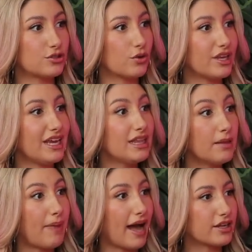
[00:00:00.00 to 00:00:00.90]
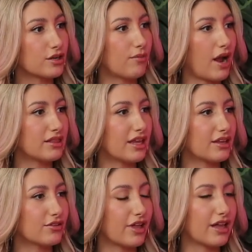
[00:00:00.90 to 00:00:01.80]
So in the back of your mind,
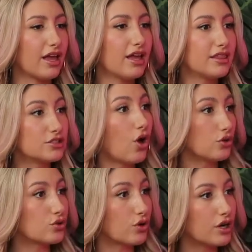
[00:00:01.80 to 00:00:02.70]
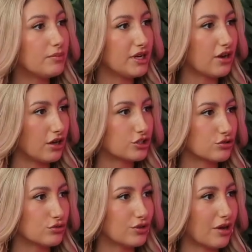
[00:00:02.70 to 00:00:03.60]
like you're like, this also could be not
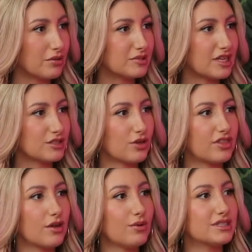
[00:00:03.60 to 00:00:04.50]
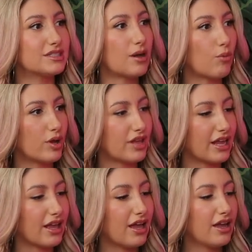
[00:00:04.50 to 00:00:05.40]
true. You get what I'm saying? So I think when someone
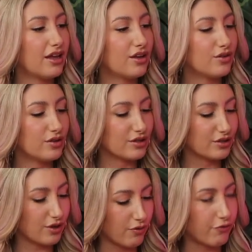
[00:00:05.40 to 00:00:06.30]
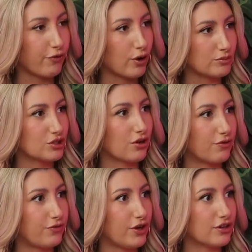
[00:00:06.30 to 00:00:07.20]
like confirms your
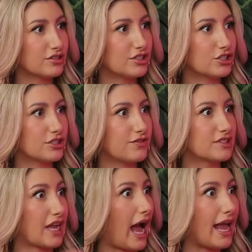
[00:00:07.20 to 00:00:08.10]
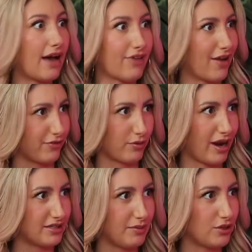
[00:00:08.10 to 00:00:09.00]
fears, it just feels like I have every
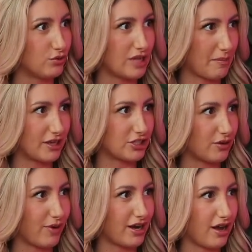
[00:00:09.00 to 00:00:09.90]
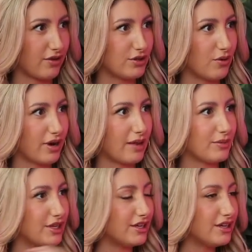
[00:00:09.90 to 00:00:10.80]
right to be losing my shit right now. You know what I
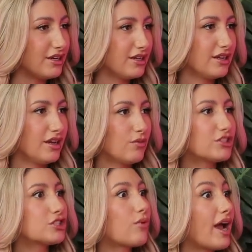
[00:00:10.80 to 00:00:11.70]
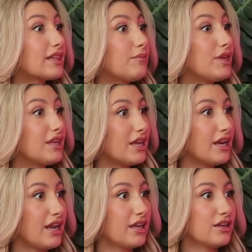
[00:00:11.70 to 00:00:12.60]
mean? Which is why at the
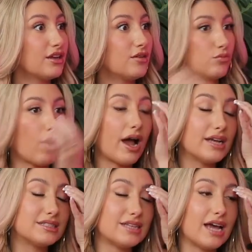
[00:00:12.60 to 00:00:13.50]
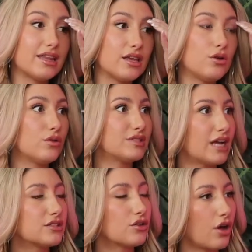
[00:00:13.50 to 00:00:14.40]
beginning, why I said, like, you know, you
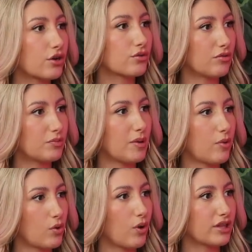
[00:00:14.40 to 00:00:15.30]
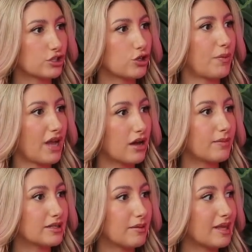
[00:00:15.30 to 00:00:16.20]
tend to not agree with people who are like tripping out
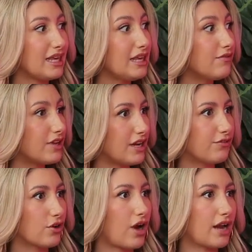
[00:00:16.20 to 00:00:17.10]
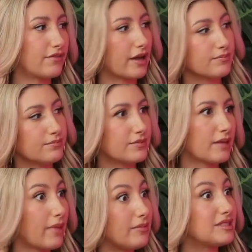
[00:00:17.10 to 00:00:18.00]
about something, even if you're kind of like,
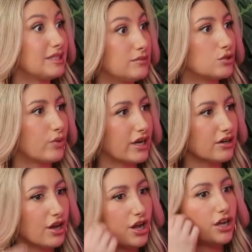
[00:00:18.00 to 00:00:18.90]
like maybe seems weird.